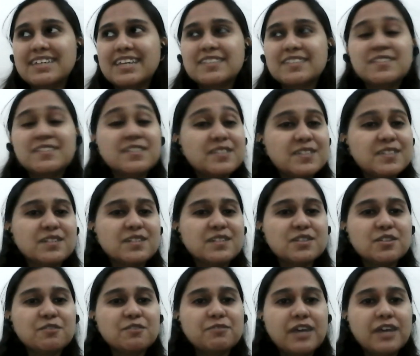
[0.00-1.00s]

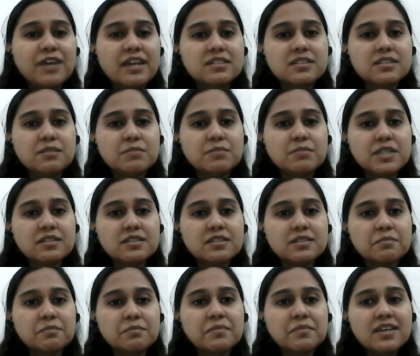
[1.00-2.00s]
existence of
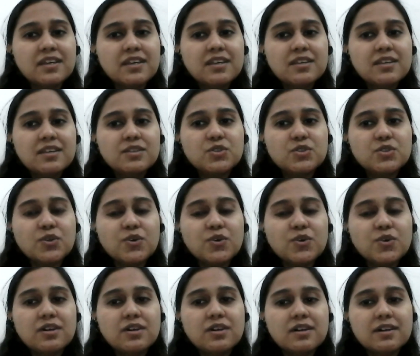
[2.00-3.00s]
anti-Semitism.
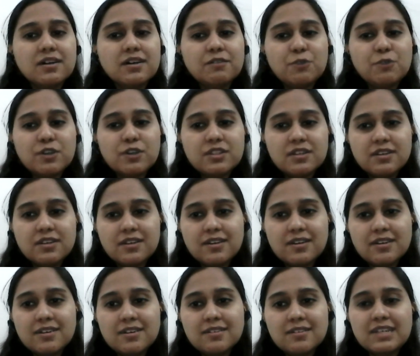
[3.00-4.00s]
So for
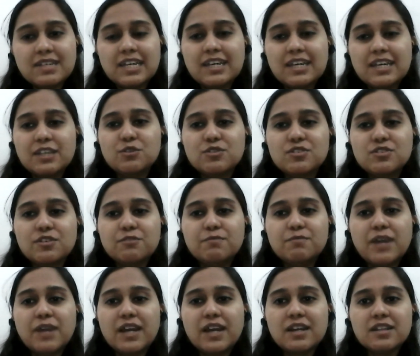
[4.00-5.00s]
the youths
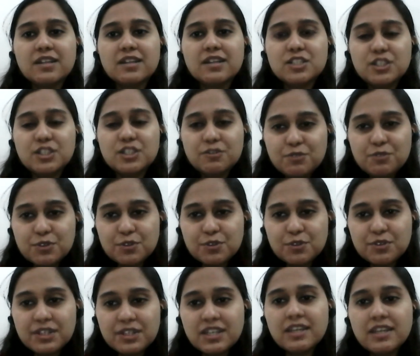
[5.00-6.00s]
of Bangladesh, if you
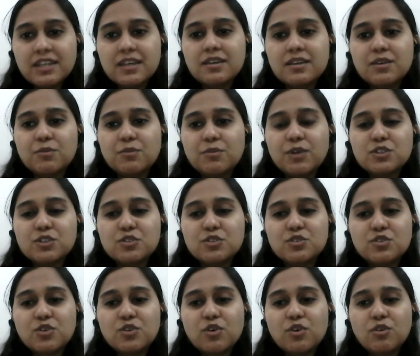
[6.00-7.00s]
really want
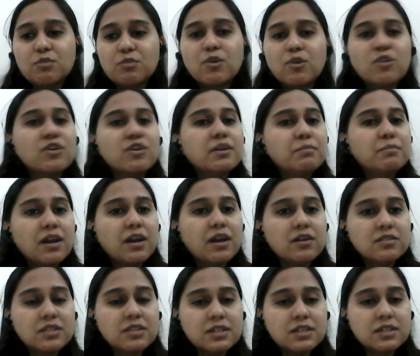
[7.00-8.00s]
to know more
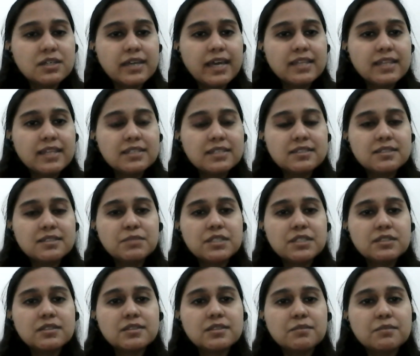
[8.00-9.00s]
about the
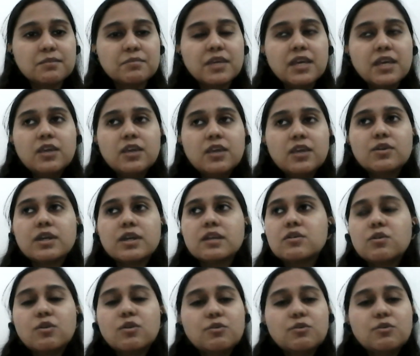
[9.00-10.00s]
anti-Semitism, you
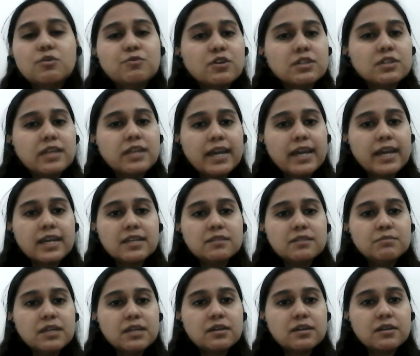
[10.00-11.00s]
can go for the
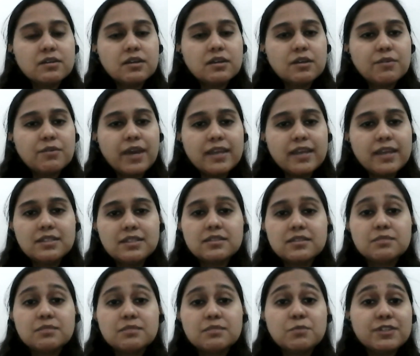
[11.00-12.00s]
academic
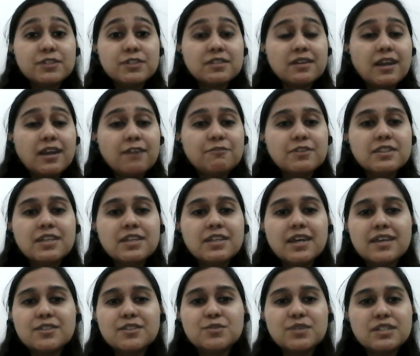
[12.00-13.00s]
writings. Professor
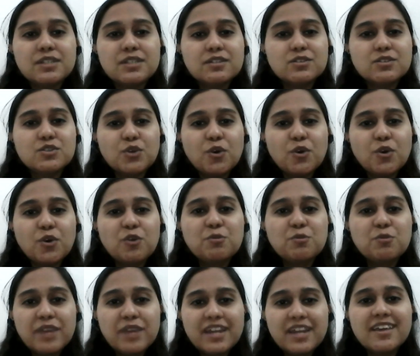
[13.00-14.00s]
Aafreedi has written so
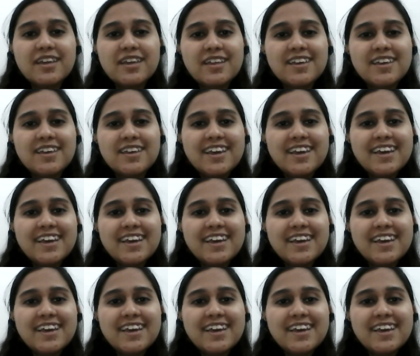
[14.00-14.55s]
many